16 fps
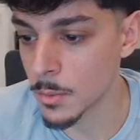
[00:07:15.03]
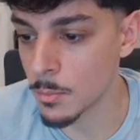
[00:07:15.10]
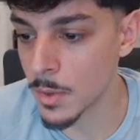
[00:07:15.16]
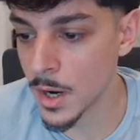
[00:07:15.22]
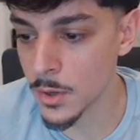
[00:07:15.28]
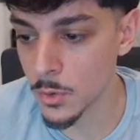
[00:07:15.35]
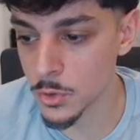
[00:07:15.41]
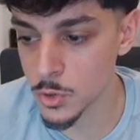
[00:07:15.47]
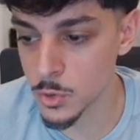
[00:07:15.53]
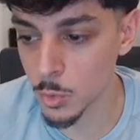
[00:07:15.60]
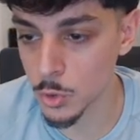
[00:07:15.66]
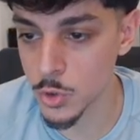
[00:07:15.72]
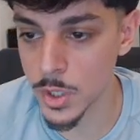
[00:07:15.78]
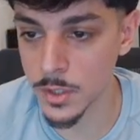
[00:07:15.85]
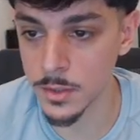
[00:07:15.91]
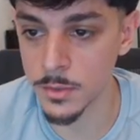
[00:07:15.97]
buyers will
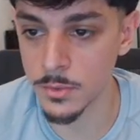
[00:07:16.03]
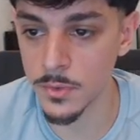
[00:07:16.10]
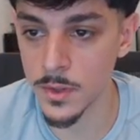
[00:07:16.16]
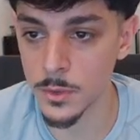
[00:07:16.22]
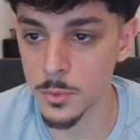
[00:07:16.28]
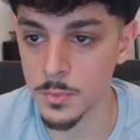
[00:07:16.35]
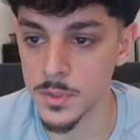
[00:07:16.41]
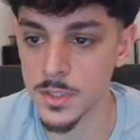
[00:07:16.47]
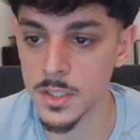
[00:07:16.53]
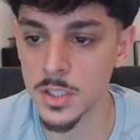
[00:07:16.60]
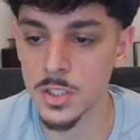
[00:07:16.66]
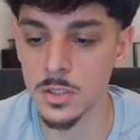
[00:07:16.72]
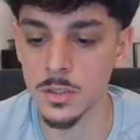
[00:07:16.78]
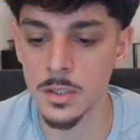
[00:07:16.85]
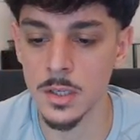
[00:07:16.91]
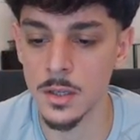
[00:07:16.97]
try to defend their
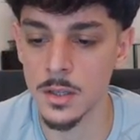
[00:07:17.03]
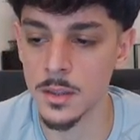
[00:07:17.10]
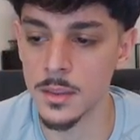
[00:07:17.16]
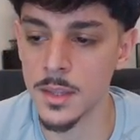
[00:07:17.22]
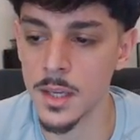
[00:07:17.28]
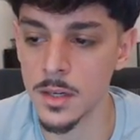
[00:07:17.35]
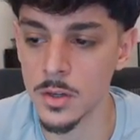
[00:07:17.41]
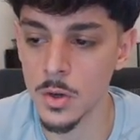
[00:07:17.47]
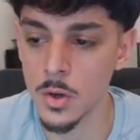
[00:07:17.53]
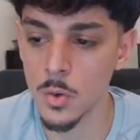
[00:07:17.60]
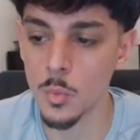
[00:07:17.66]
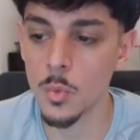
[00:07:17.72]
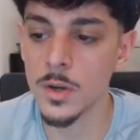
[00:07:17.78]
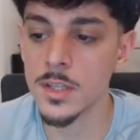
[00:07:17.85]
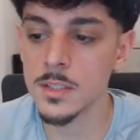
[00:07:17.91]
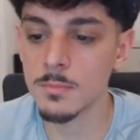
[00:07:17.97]
position. Then
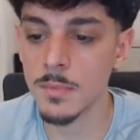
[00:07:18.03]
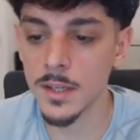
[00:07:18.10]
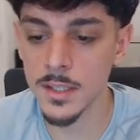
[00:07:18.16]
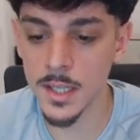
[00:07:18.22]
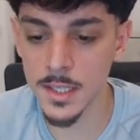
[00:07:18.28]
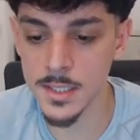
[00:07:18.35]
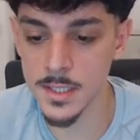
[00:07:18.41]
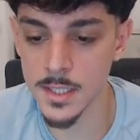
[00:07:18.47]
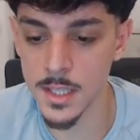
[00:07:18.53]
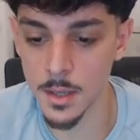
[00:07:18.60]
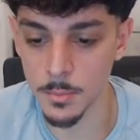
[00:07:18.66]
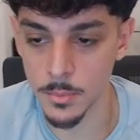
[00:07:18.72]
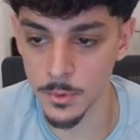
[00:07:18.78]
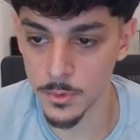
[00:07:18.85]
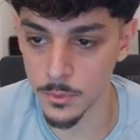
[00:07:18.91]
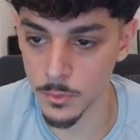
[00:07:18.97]
what is my next
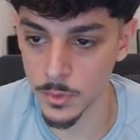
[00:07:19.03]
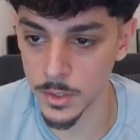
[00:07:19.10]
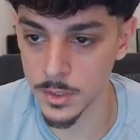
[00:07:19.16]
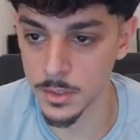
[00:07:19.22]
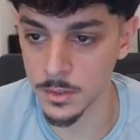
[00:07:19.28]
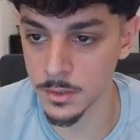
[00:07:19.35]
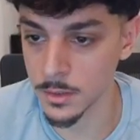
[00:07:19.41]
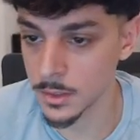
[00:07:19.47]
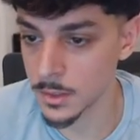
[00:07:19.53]
step right here?